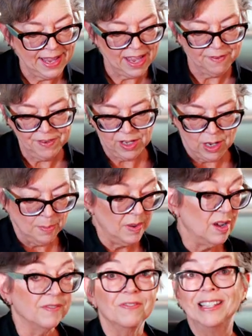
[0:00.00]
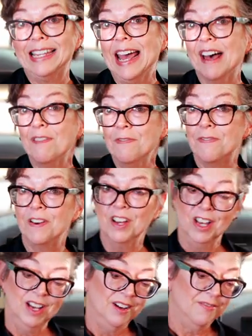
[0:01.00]
a half a cup of teff
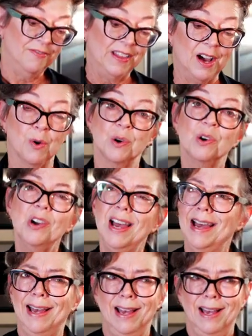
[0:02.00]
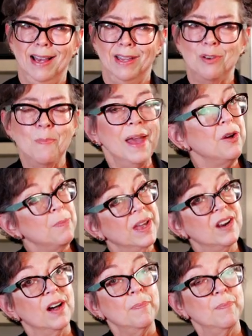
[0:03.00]
flour. You may or may
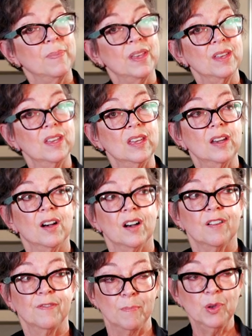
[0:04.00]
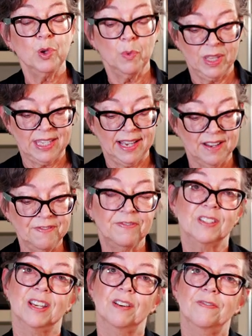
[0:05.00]
not be uh, familiar with teff.
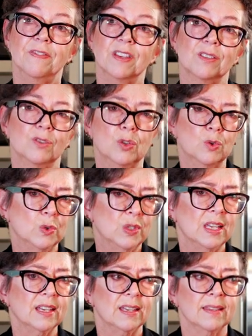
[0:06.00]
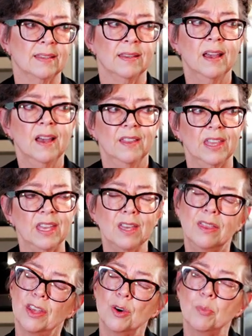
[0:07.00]
Teff is used in the
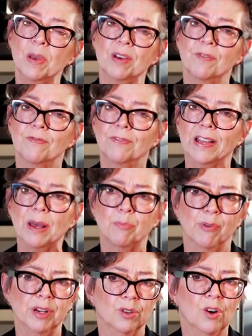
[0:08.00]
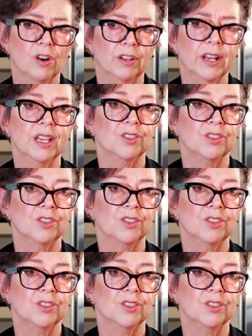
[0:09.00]
Ethiopian flatbread called